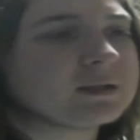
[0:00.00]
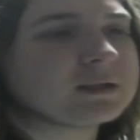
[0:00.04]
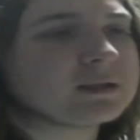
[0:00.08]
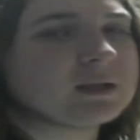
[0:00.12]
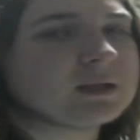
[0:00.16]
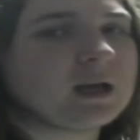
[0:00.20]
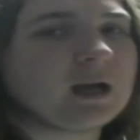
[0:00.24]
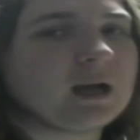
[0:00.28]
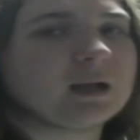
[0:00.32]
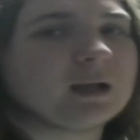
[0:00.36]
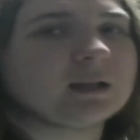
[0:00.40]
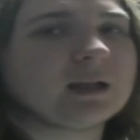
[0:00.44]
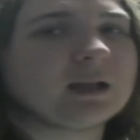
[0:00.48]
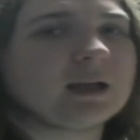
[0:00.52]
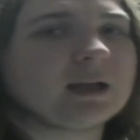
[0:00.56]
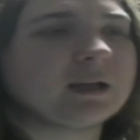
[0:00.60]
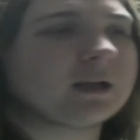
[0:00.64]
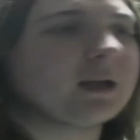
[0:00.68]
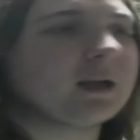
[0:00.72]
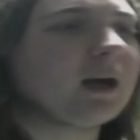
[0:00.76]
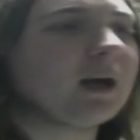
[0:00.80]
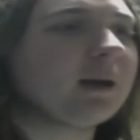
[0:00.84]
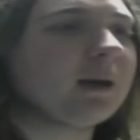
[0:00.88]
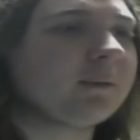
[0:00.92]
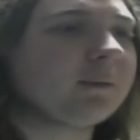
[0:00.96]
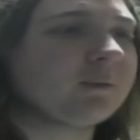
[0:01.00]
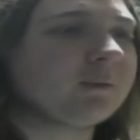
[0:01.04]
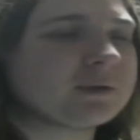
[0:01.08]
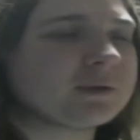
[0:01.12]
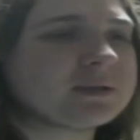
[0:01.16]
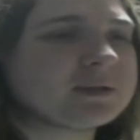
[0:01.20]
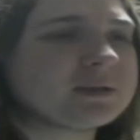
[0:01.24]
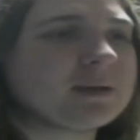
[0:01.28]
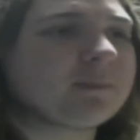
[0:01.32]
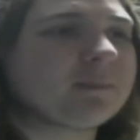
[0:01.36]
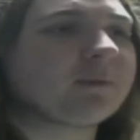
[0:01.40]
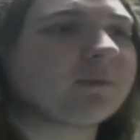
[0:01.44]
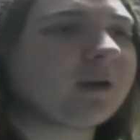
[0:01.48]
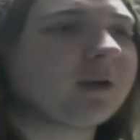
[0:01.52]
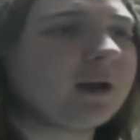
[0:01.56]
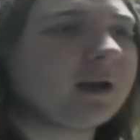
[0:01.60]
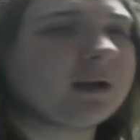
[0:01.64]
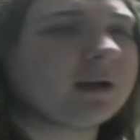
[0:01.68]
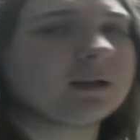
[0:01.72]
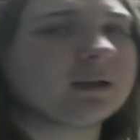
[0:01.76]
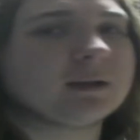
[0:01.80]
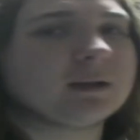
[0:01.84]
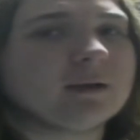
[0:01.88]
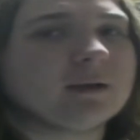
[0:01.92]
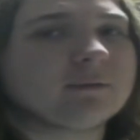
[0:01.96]
not like an
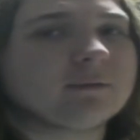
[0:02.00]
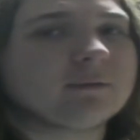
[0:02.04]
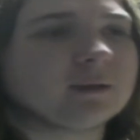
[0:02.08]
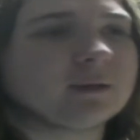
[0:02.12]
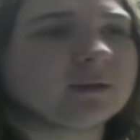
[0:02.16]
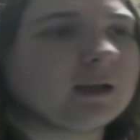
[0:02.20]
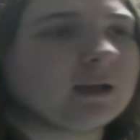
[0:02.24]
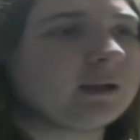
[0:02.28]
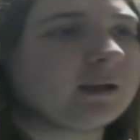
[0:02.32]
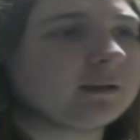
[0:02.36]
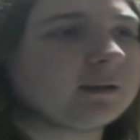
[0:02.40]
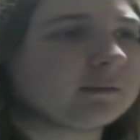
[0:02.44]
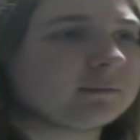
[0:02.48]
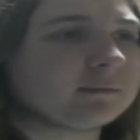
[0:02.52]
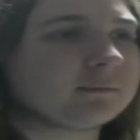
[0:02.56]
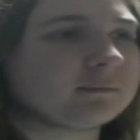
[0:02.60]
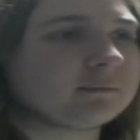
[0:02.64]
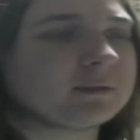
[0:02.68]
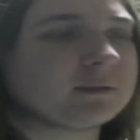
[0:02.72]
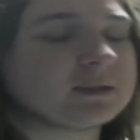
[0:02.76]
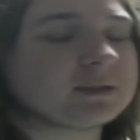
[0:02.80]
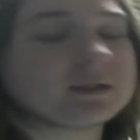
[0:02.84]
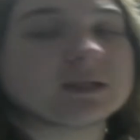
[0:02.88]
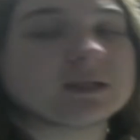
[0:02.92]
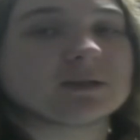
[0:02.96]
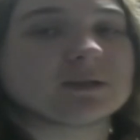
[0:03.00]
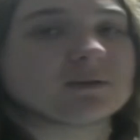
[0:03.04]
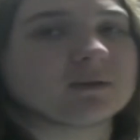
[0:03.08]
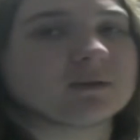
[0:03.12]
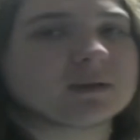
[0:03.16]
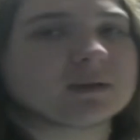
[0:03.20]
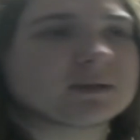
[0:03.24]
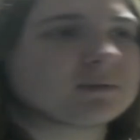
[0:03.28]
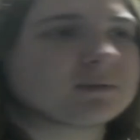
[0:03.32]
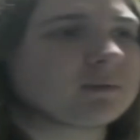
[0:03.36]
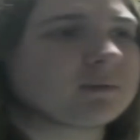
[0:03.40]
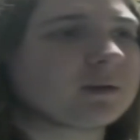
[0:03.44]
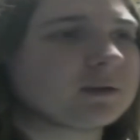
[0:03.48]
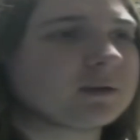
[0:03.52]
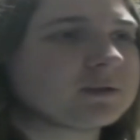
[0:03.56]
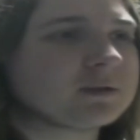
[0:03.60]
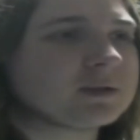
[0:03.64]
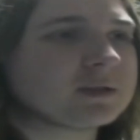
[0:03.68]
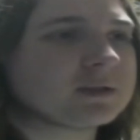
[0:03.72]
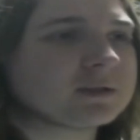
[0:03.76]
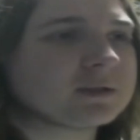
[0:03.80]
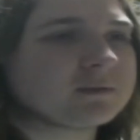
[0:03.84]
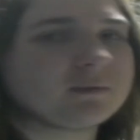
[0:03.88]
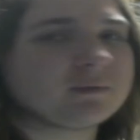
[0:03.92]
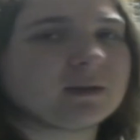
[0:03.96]
unreciprocated love like Citrus, where it's
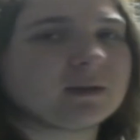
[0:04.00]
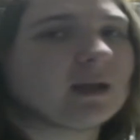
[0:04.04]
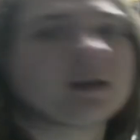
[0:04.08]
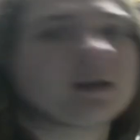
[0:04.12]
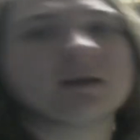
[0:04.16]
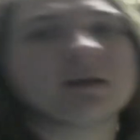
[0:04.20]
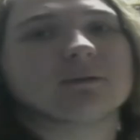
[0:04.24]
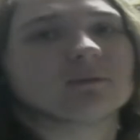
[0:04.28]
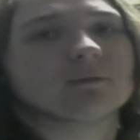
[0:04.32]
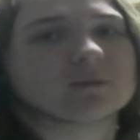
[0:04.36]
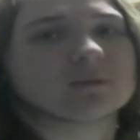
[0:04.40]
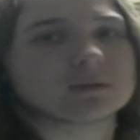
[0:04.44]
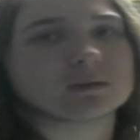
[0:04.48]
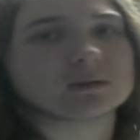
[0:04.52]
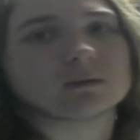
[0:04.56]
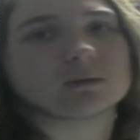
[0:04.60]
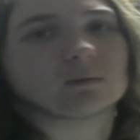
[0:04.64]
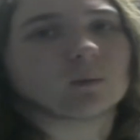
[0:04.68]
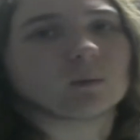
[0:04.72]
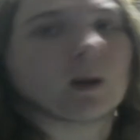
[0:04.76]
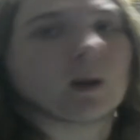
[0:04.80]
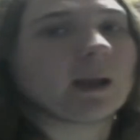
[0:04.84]
just flat out just rape.